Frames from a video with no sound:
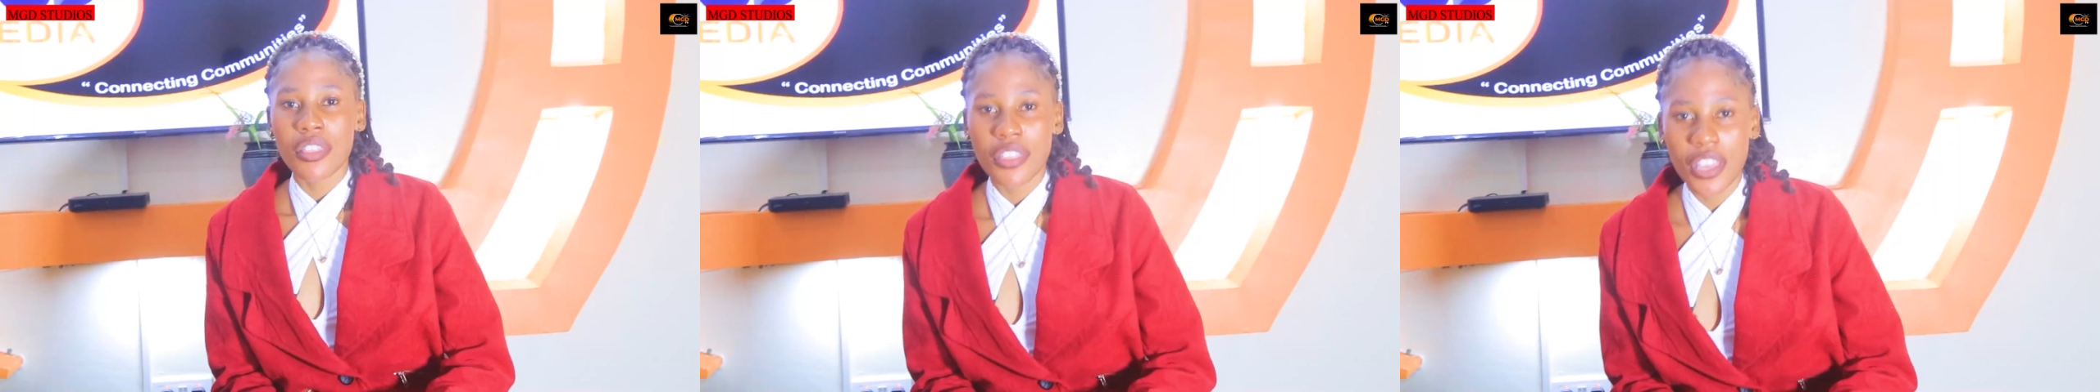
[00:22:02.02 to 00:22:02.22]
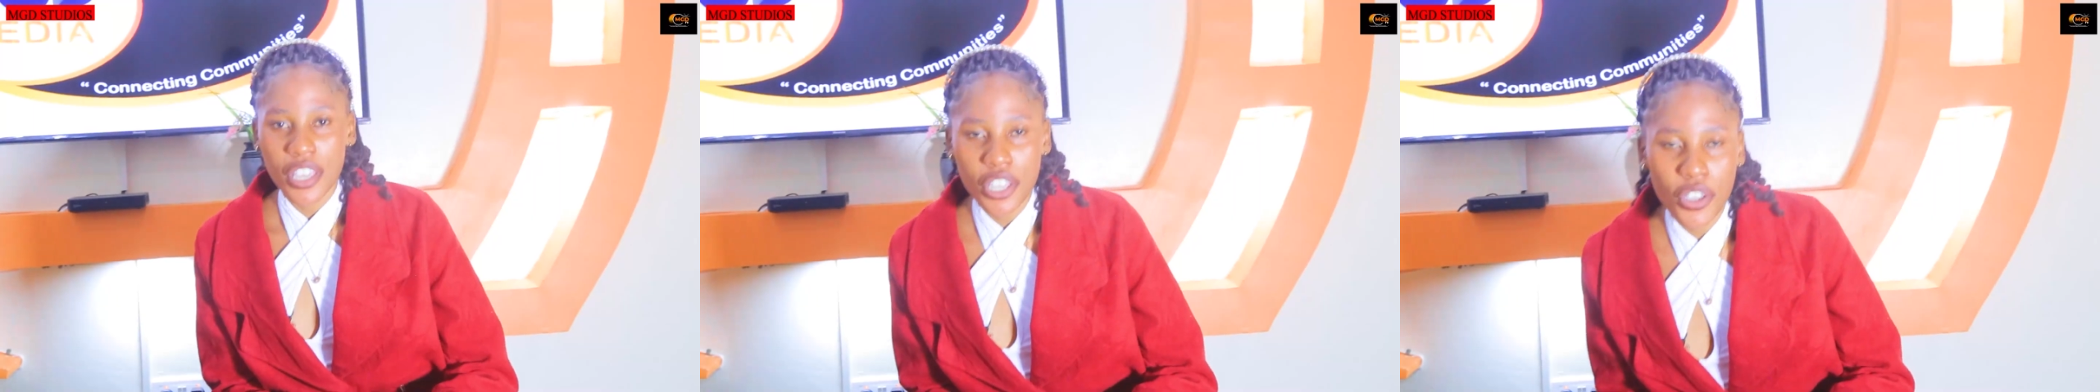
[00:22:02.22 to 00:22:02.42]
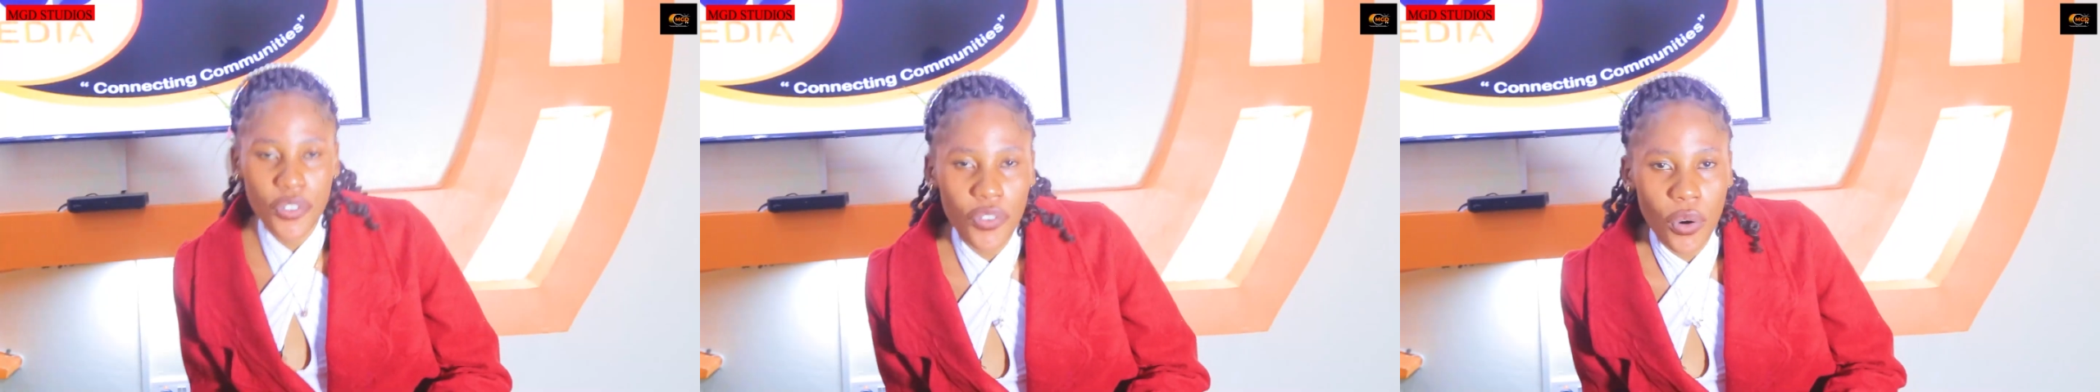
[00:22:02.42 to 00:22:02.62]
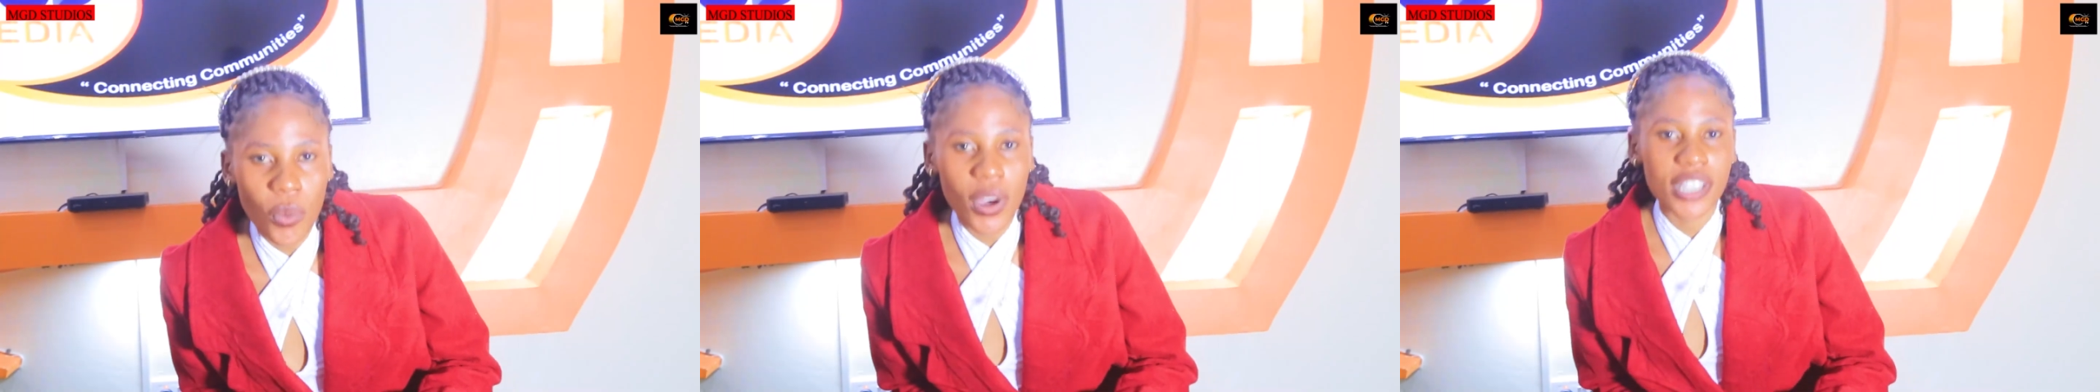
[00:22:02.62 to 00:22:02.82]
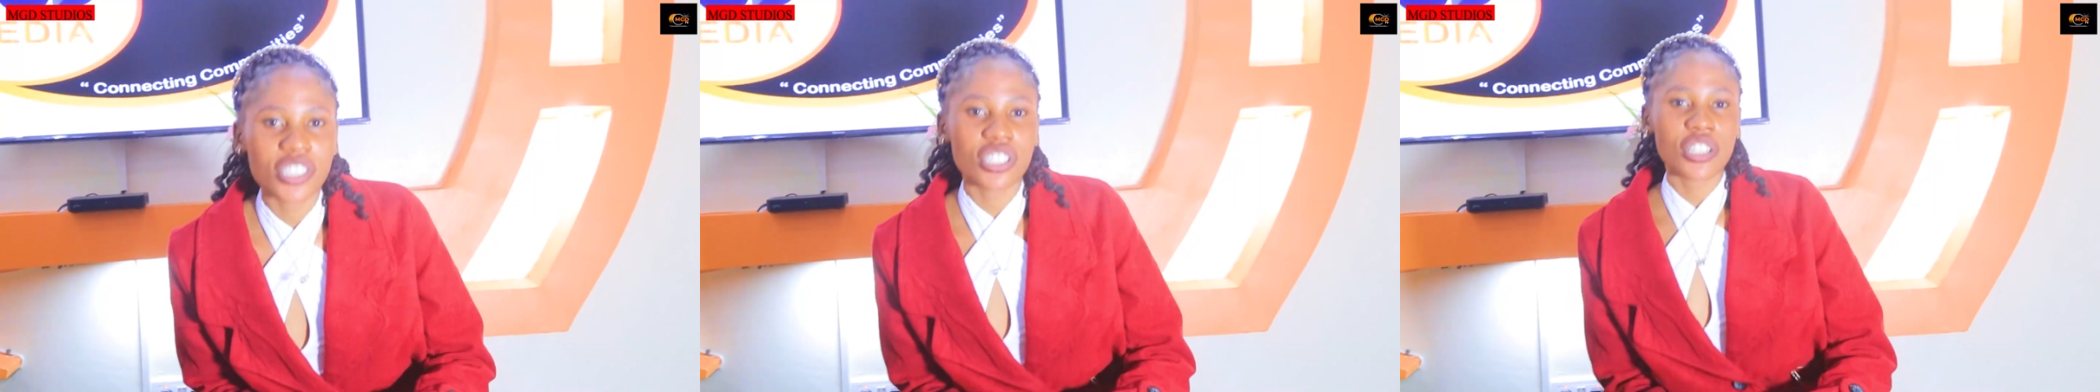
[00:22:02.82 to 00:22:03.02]
Thank you for
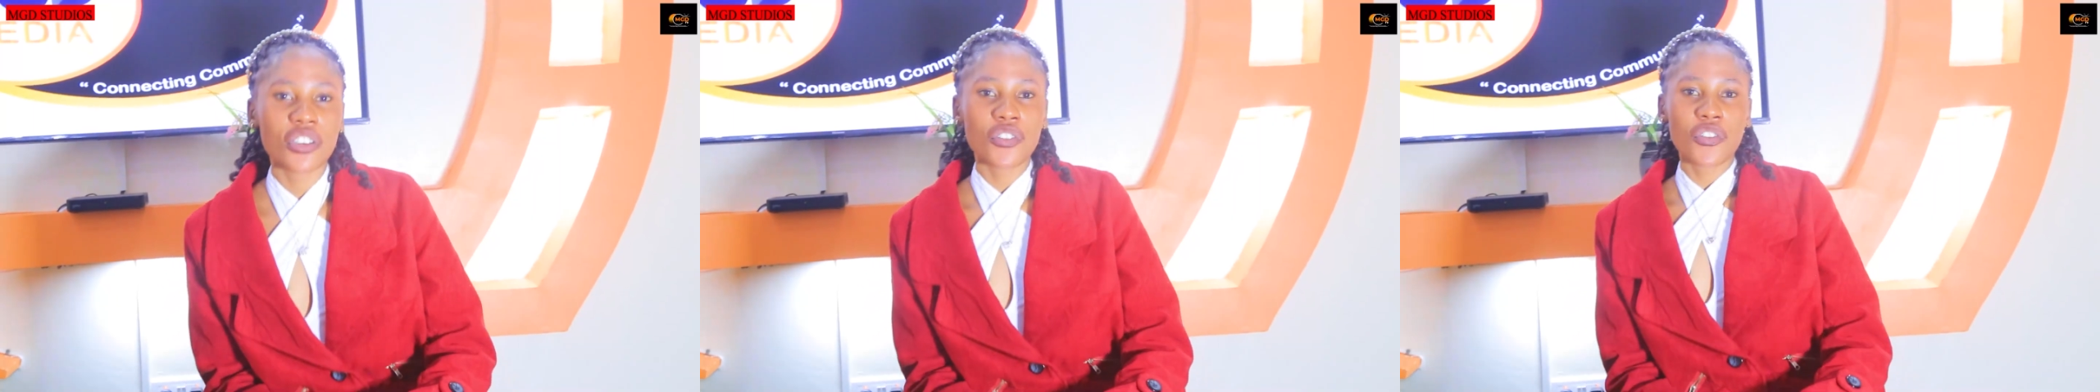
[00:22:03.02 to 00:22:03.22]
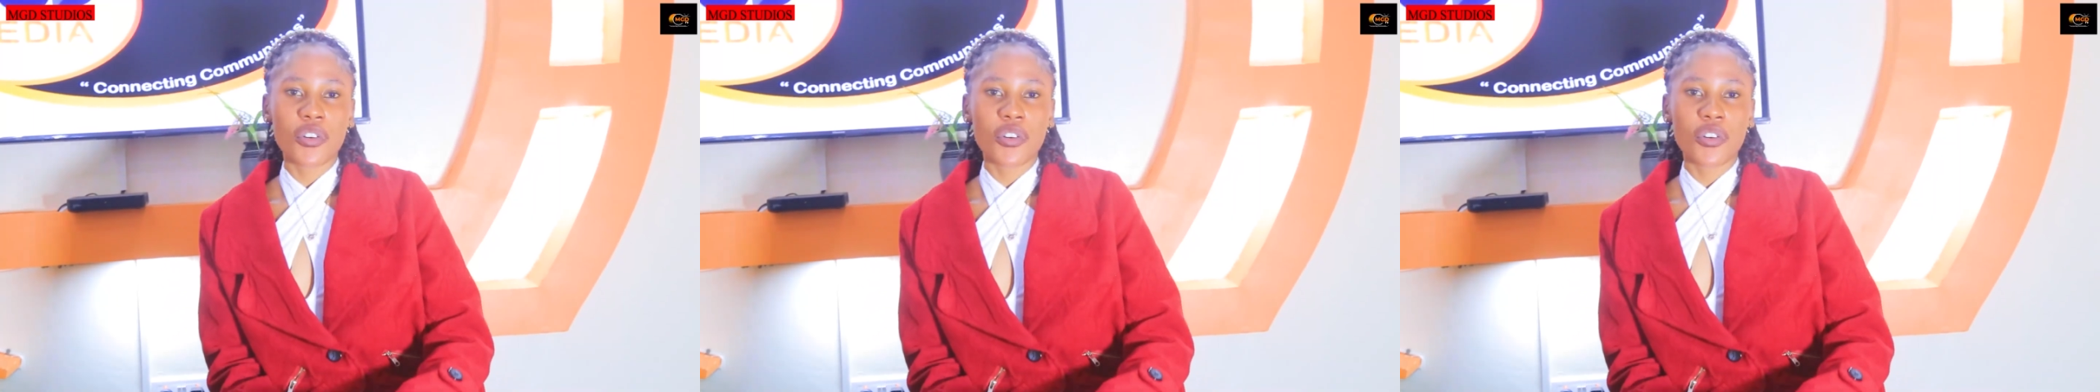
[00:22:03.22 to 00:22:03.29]
watching